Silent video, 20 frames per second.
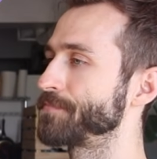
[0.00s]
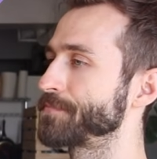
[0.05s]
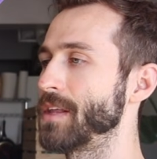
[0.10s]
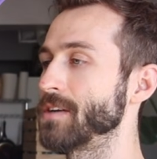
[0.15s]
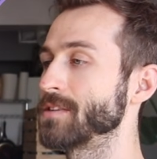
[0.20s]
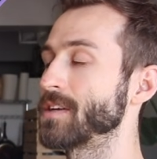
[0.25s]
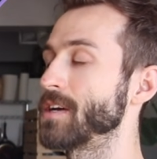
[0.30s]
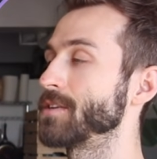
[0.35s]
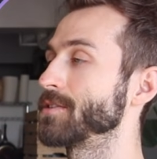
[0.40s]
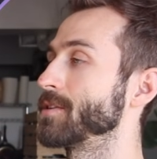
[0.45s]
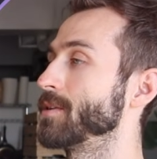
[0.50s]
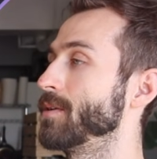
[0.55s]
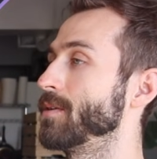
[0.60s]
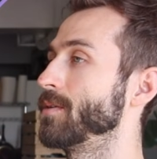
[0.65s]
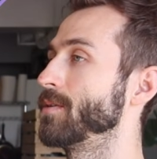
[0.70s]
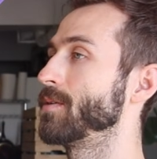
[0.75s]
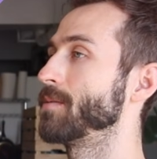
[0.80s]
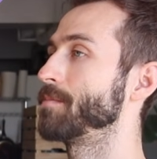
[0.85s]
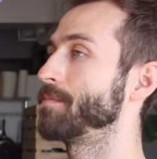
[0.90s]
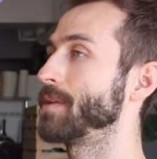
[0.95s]
There's
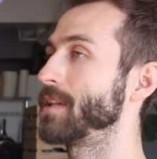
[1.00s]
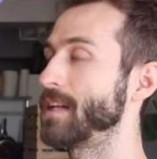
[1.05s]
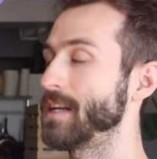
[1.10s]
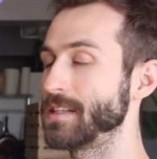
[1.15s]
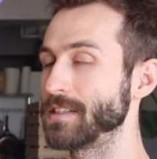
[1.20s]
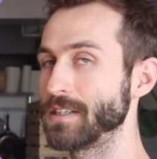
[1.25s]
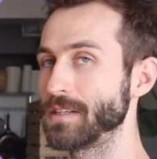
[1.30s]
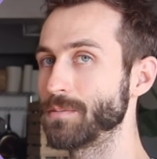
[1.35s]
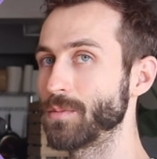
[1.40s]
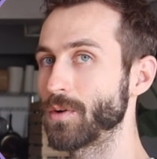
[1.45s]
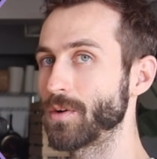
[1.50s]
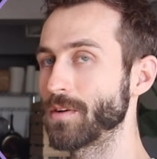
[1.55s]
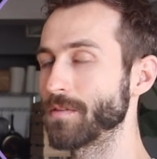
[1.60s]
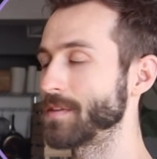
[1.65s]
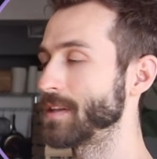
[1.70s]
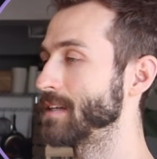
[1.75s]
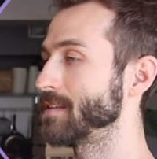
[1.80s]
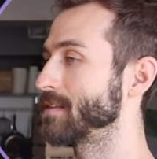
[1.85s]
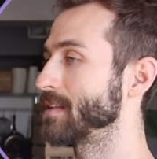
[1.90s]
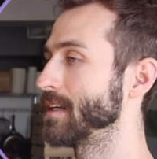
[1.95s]
also plenty more
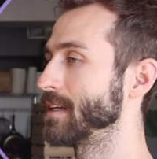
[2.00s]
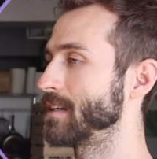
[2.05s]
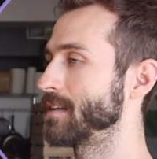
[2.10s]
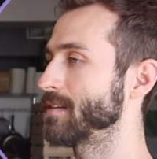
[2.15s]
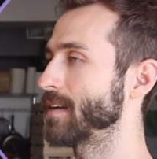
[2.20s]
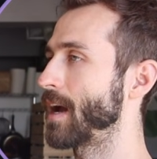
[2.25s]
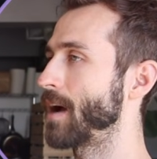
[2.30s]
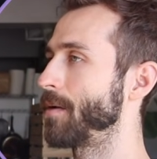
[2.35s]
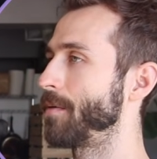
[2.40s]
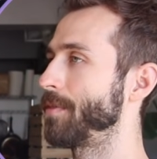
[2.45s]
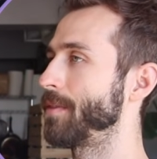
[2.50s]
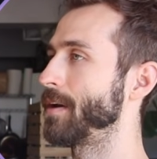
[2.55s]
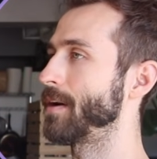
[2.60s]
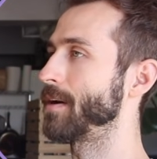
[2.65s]
of these things out